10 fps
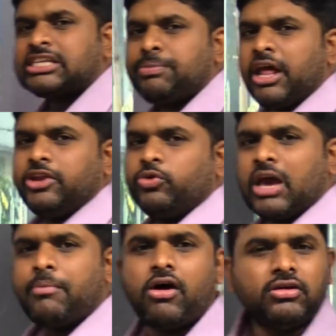to explain
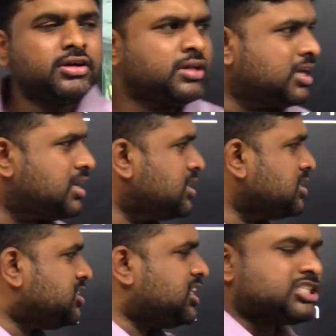you about
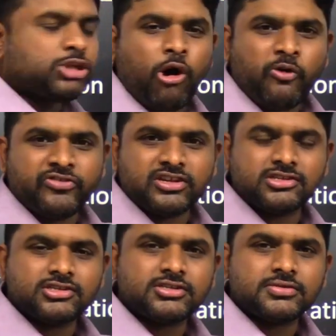this
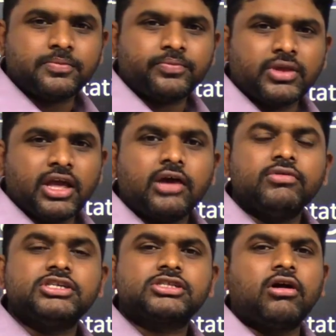office,
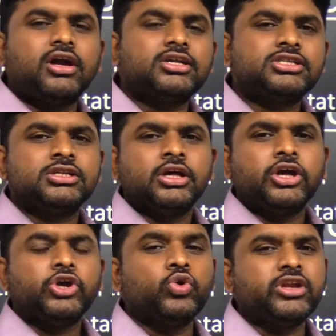which is called as
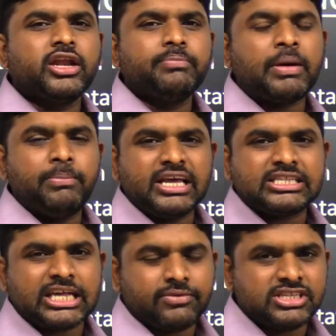Union
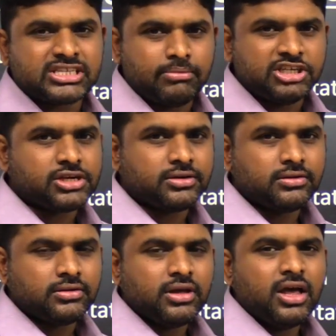Public Service
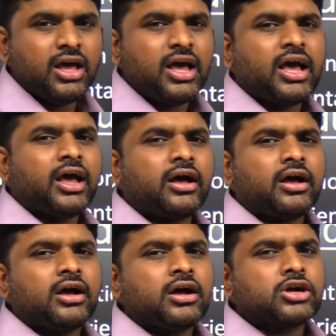Commission.
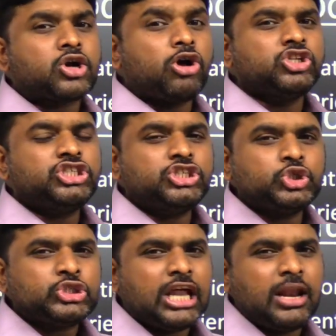
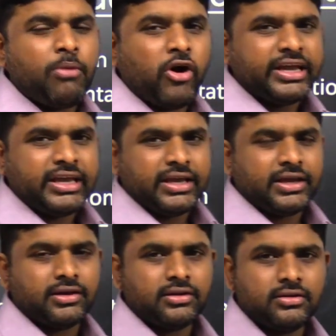Constitutional
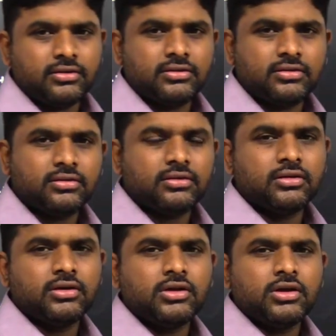body.
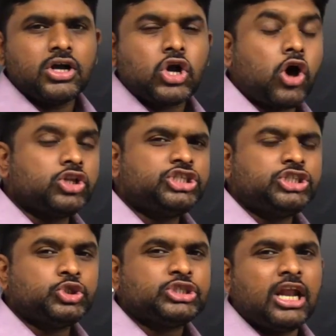The
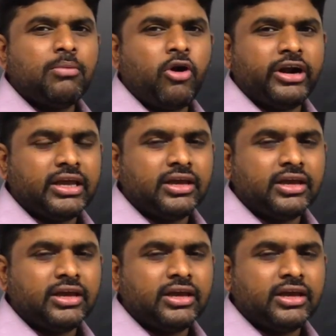constitutional